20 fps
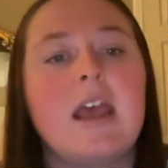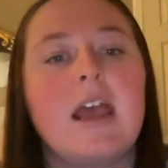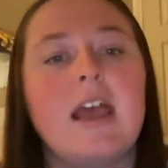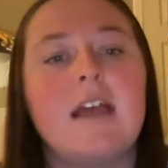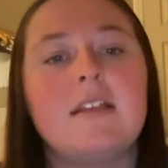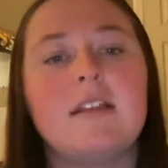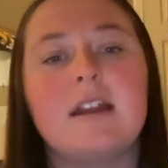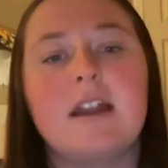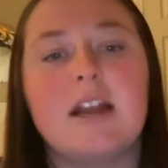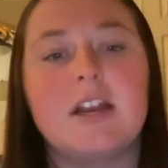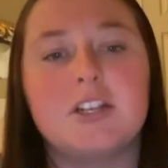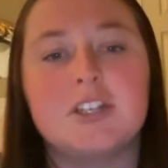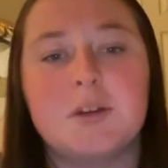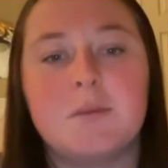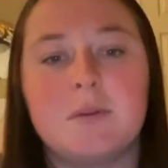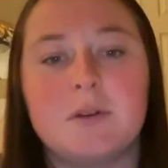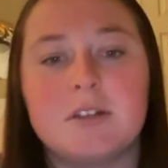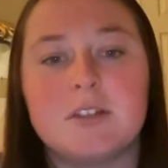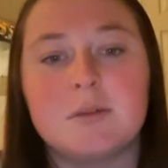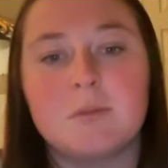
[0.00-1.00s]
And then ASHA
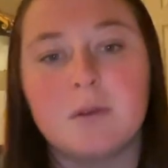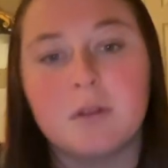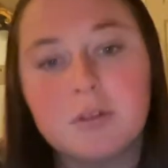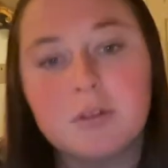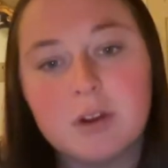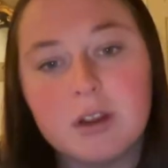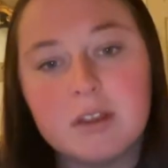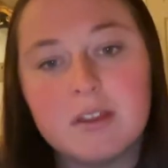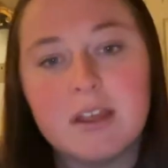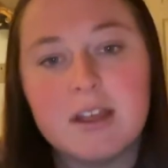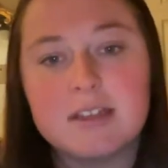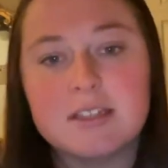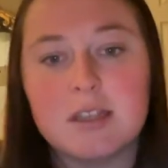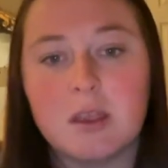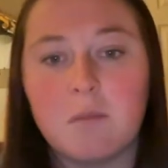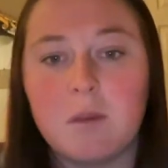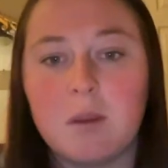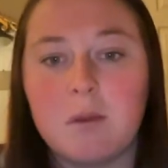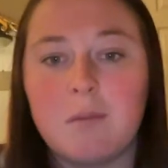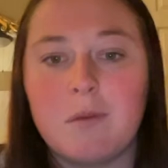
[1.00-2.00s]
Principle 3, the
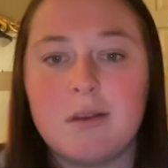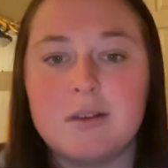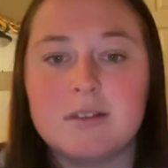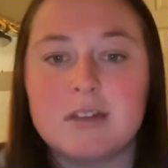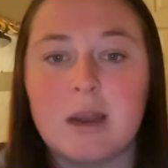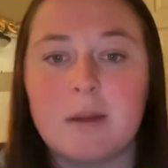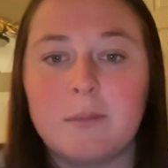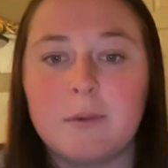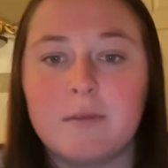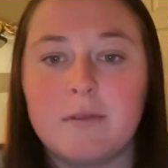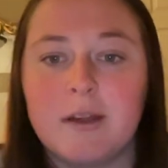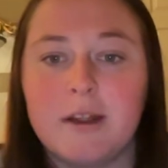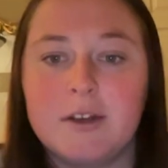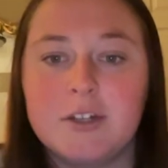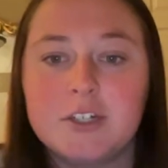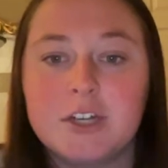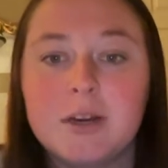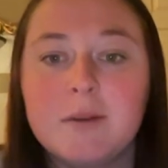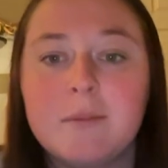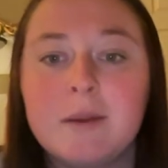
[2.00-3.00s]
SLP must not provide
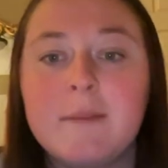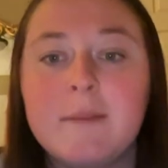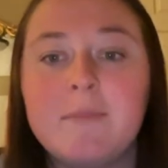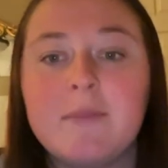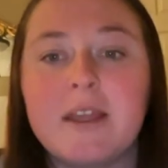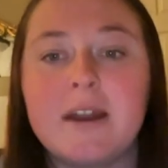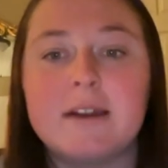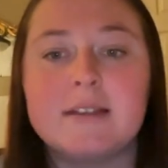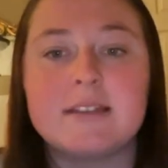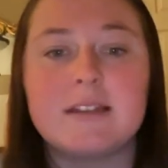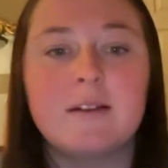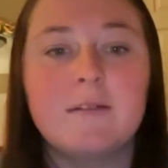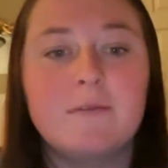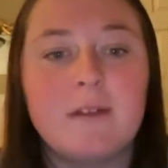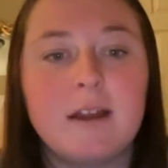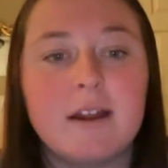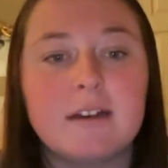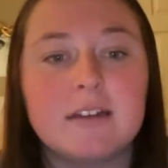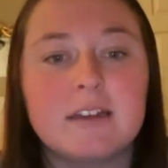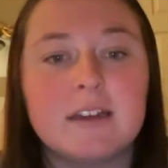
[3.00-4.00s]
treatment that is
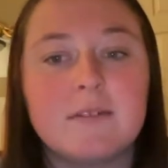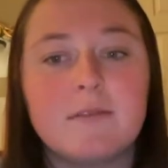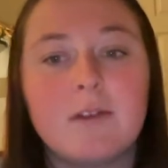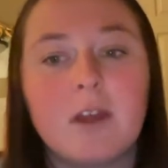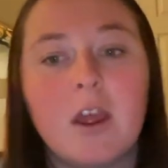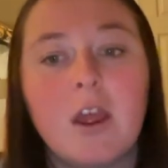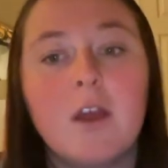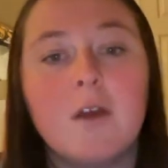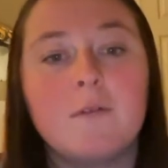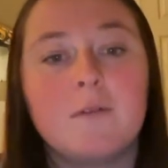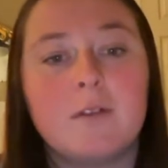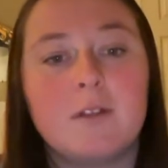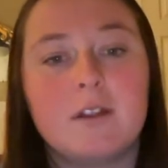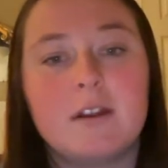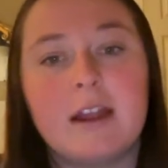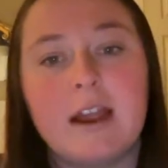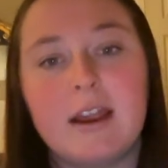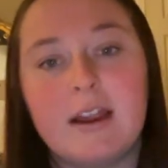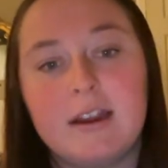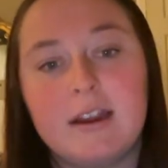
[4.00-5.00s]
ineffective for the
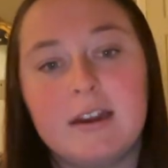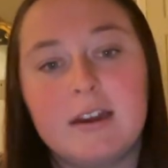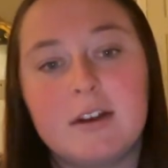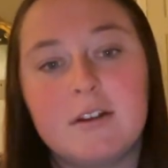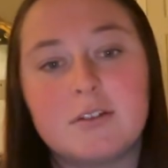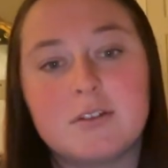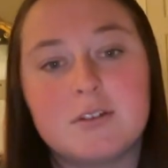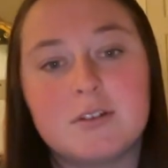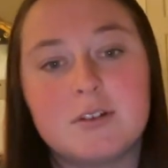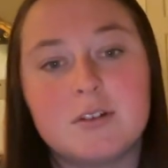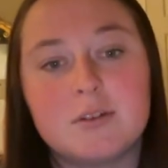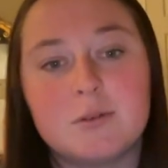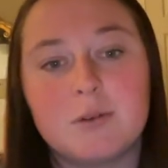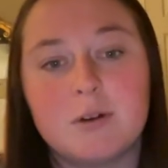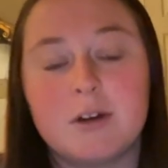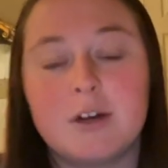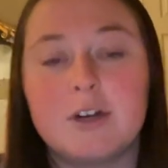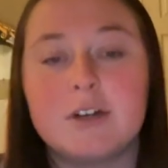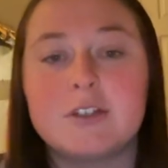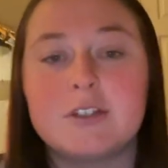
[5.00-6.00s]
diagnosed disorder.